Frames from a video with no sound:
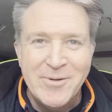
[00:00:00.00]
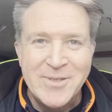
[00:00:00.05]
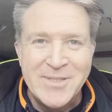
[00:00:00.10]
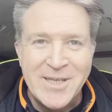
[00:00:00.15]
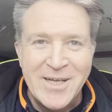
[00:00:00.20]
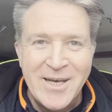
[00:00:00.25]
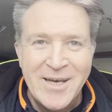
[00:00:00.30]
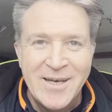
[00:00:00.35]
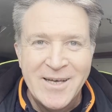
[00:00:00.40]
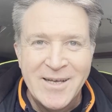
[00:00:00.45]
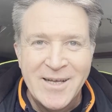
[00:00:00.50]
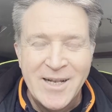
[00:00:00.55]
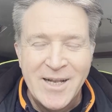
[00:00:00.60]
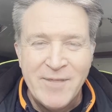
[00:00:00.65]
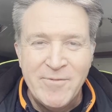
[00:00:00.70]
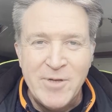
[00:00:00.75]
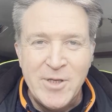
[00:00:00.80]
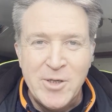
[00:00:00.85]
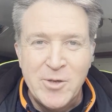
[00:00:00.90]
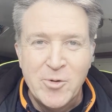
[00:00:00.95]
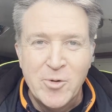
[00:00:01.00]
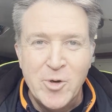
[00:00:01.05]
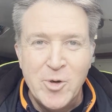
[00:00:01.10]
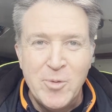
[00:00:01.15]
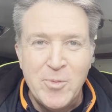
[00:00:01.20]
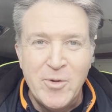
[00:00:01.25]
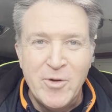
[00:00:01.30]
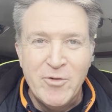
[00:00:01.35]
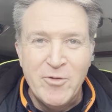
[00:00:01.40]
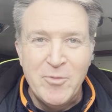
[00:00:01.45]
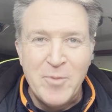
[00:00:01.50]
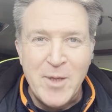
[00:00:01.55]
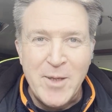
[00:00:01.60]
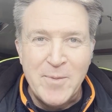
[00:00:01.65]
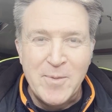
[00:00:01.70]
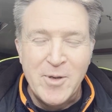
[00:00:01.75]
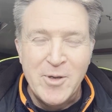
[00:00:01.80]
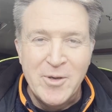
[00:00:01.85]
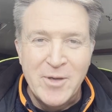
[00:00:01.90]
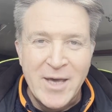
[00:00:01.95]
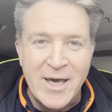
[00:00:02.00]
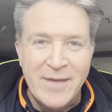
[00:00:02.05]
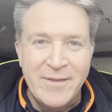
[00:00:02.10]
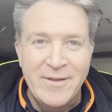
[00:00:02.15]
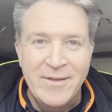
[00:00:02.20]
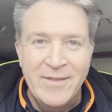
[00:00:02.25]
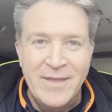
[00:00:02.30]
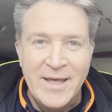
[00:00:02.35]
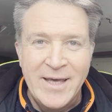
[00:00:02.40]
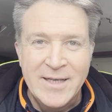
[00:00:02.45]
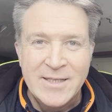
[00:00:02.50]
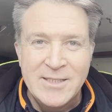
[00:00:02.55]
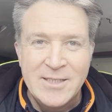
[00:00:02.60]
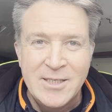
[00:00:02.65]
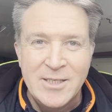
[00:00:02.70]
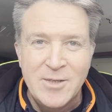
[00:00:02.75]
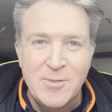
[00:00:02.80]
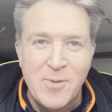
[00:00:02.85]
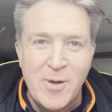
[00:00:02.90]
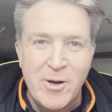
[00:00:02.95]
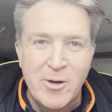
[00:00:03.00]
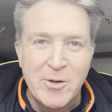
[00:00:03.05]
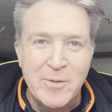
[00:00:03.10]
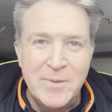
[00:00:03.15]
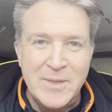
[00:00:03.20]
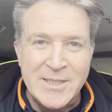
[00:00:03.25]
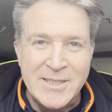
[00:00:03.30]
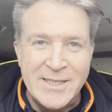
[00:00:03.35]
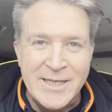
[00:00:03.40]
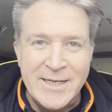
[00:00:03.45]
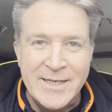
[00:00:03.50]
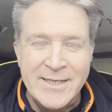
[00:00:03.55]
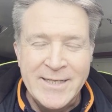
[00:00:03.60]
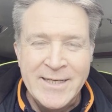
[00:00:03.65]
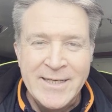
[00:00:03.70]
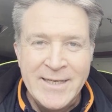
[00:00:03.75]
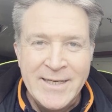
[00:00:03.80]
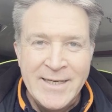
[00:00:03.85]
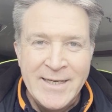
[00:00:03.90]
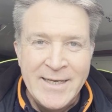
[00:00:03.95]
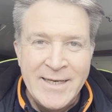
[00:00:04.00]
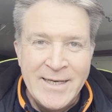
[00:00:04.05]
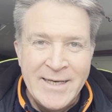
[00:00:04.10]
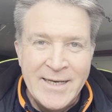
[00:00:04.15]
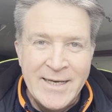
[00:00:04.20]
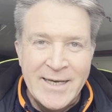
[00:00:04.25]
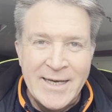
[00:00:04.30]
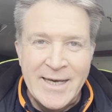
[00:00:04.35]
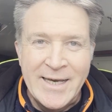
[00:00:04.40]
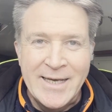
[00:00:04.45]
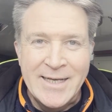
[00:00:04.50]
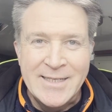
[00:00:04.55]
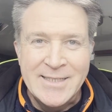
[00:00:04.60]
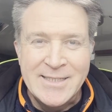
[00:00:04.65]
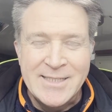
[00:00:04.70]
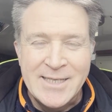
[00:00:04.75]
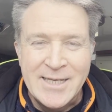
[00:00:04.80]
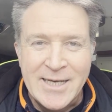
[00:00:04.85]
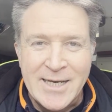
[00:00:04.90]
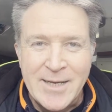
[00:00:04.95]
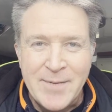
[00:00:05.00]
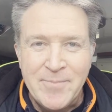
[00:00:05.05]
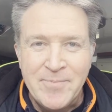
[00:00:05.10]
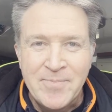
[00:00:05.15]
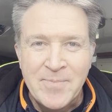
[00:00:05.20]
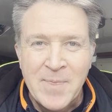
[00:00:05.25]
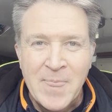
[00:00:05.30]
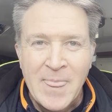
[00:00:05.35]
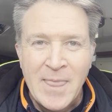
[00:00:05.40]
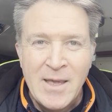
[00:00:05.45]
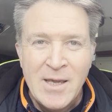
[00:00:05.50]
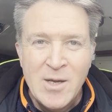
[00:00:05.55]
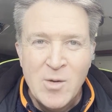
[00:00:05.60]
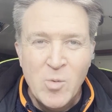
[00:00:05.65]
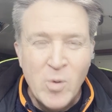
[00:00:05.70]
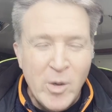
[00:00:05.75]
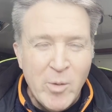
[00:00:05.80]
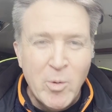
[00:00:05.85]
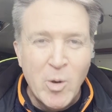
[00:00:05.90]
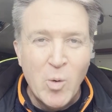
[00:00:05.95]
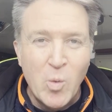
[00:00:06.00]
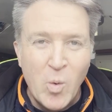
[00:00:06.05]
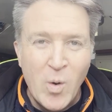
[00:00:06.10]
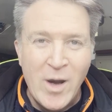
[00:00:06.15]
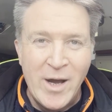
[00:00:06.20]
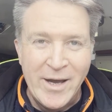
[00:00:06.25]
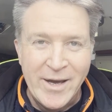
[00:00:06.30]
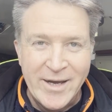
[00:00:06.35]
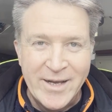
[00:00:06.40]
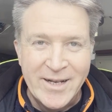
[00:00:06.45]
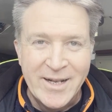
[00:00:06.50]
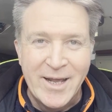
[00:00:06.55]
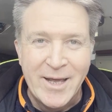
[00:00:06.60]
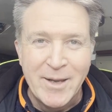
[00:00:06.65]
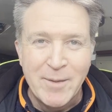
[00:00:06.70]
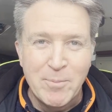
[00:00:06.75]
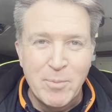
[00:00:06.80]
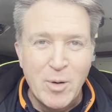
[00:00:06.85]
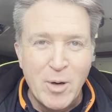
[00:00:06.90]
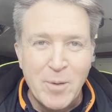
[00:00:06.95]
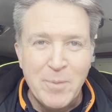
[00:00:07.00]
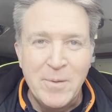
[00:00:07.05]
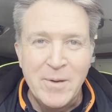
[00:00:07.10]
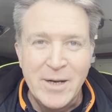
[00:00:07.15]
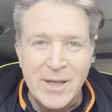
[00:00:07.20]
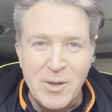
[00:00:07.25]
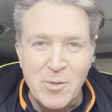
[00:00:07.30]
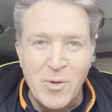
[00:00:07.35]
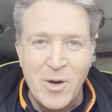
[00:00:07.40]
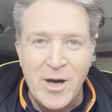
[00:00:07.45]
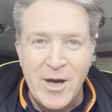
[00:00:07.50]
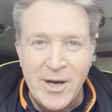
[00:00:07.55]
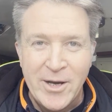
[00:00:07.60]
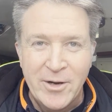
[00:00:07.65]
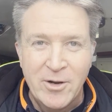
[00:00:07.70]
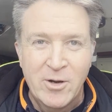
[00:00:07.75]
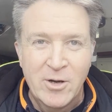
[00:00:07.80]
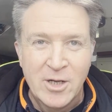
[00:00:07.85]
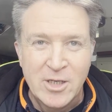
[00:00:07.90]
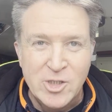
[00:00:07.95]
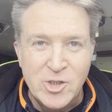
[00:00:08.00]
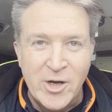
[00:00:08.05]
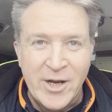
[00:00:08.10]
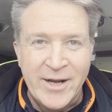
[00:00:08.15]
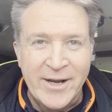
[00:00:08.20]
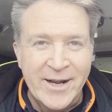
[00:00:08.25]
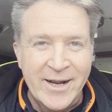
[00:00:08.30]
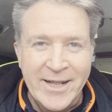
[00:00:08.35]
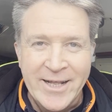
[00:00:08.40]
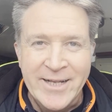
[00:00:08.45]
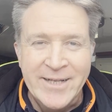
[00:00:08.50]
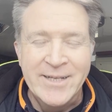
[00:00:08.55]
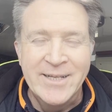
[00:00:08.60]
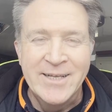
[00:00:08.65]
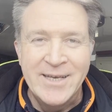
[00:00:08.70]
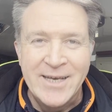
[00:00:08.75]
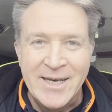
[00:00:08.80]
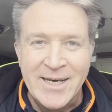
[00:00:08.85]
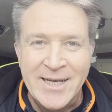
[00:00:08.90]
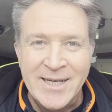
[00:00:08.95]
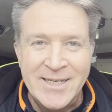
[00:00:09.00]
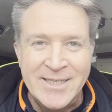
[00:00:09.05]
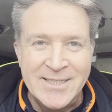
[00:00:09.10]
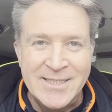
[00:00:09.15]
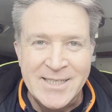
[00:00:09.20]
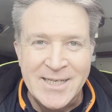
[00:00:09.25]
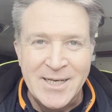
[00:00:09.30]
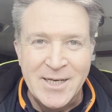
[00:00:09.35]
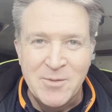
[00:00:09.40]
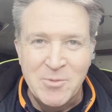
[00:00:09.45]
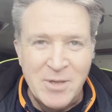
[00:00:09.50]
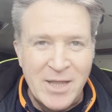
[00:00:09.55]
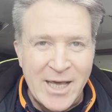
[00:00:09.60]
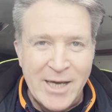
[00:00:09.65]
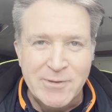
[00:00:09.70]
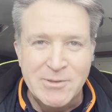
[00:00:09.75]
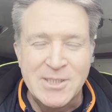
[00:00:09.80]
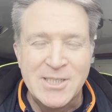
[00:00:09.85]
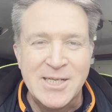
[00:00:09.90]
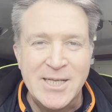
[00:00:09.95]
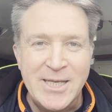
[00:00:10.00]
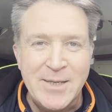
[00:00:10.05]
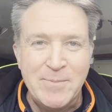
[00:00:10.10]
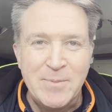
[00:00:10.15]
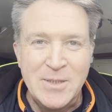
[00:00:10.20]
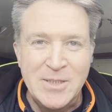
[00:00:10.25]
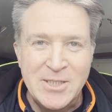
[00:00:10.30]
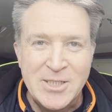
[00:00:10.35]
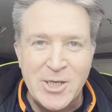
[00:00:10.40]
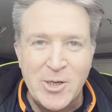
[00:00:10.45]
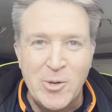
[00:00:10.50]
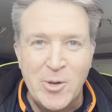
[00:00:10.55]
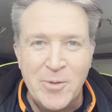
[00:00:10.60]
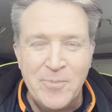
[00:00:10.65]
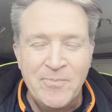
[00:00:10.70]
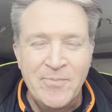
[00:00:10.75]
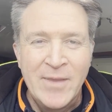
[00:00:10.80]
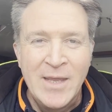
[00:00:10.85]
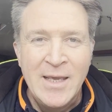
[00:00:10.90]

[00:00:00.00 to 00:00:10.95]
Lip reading: was a lovely group of people who gathered there to welcome us in, and we were wired, like properly wired on adrenaline and without sleep and so on.